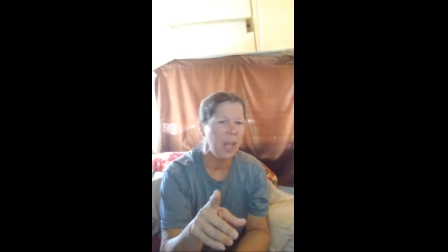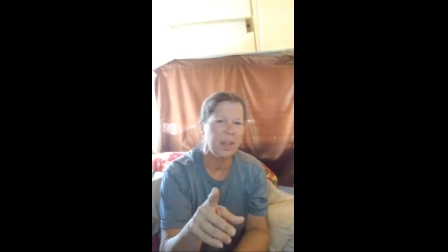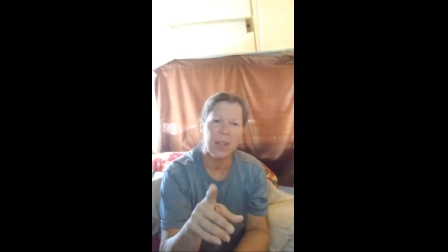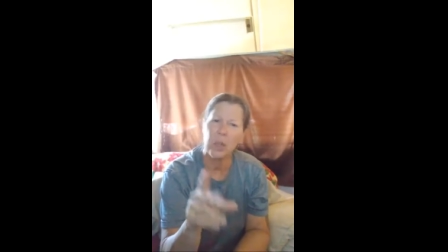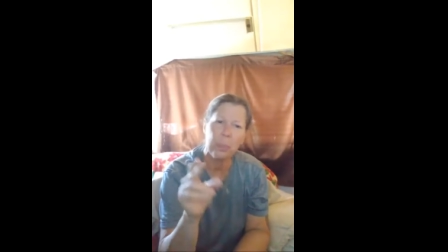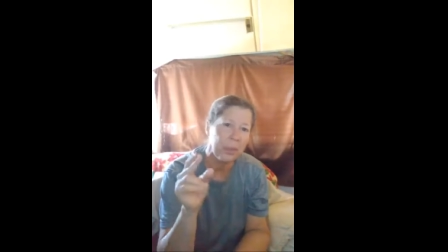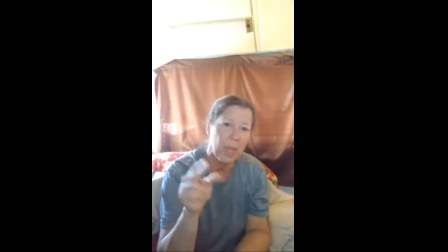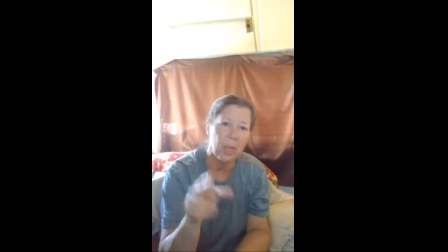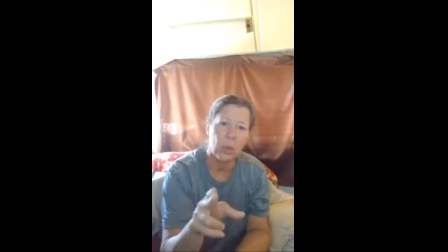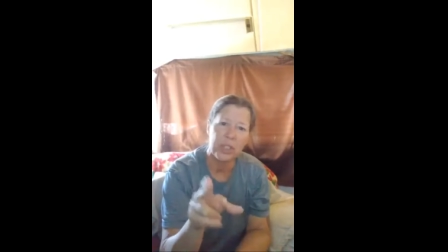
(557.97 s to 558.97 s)
and let you put
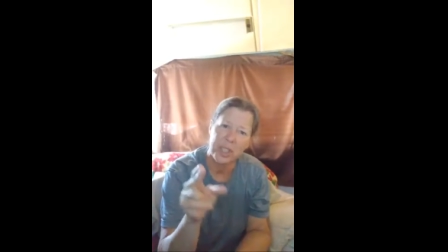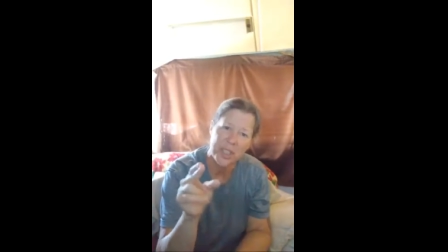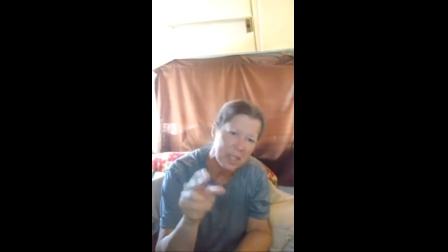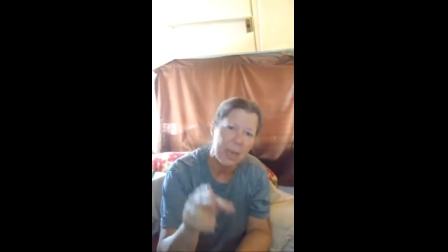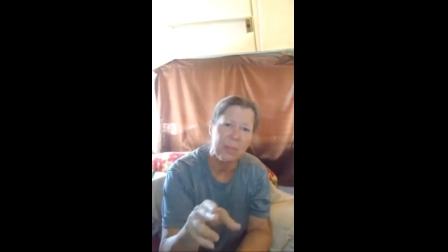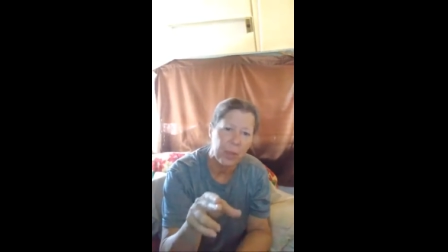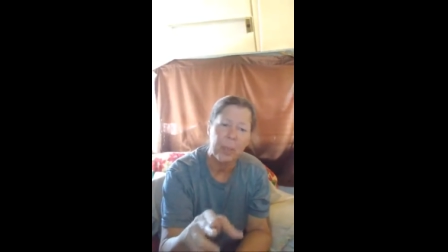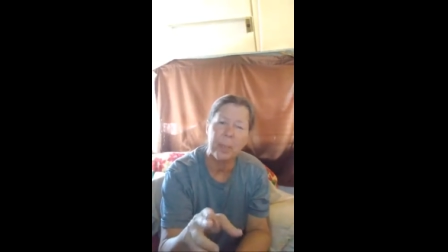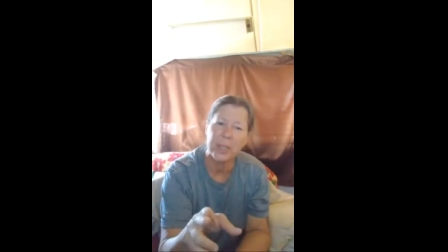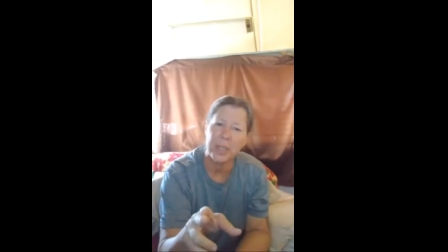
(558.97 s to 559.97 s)
that horse in the same
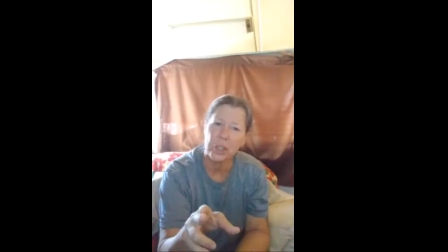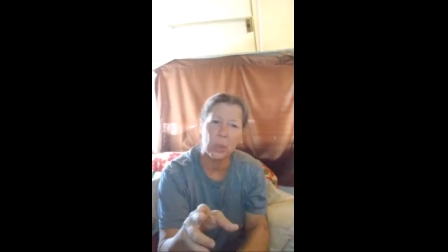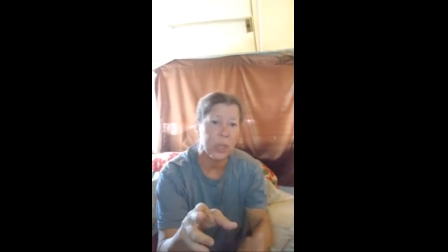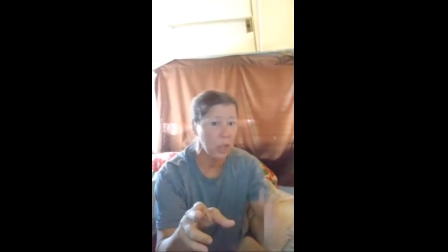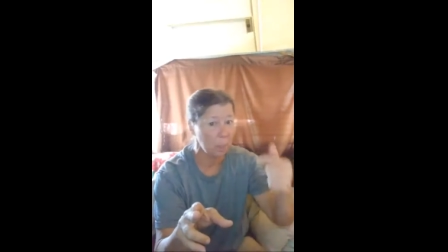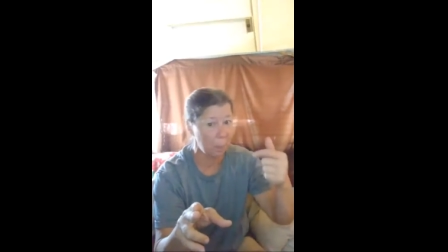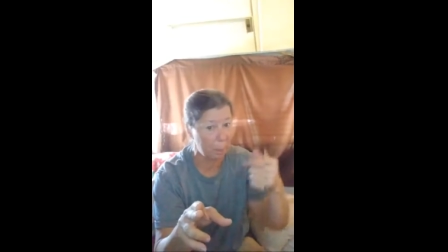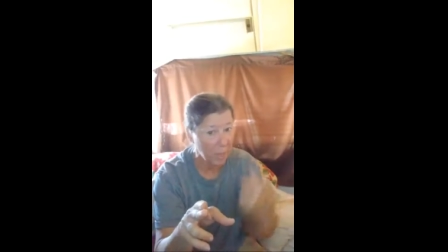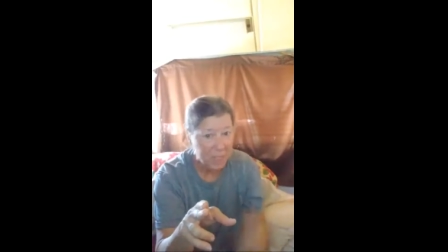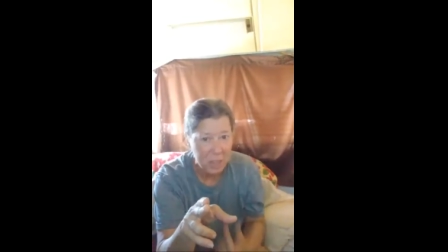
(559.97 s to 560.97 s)
freaking position that we just
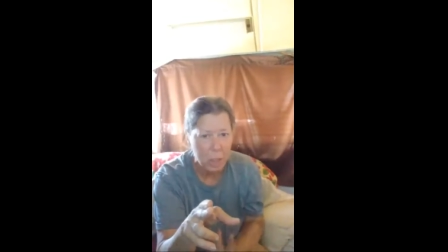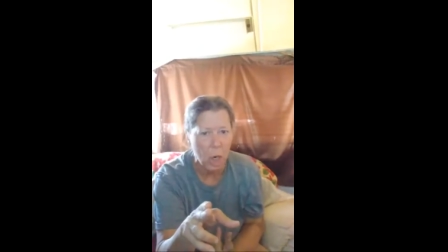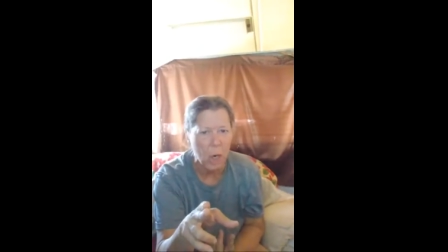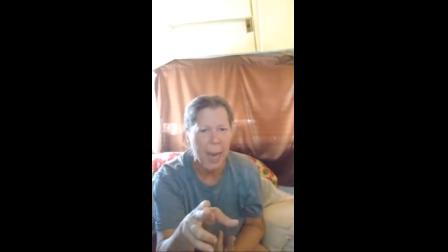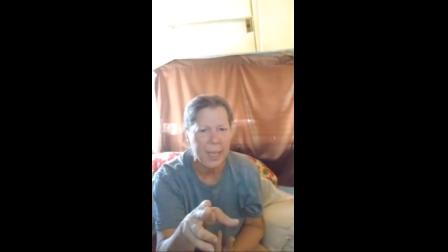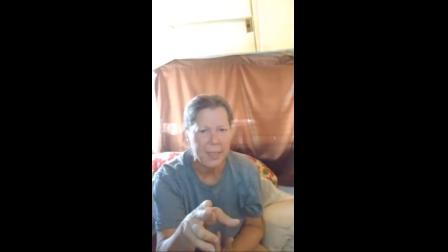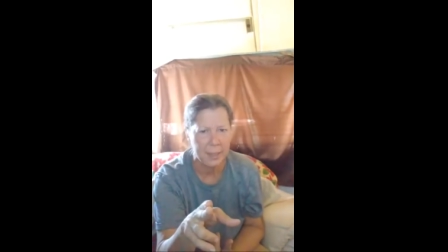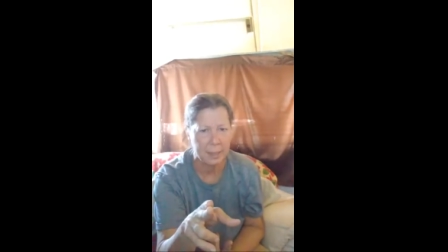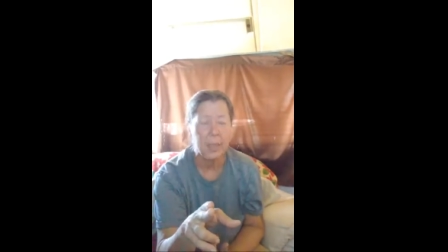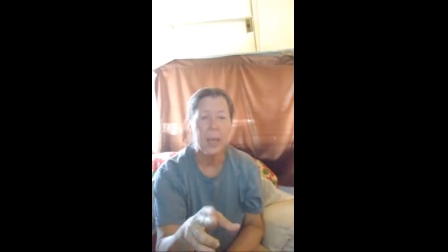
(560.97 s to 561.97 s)
busted our asses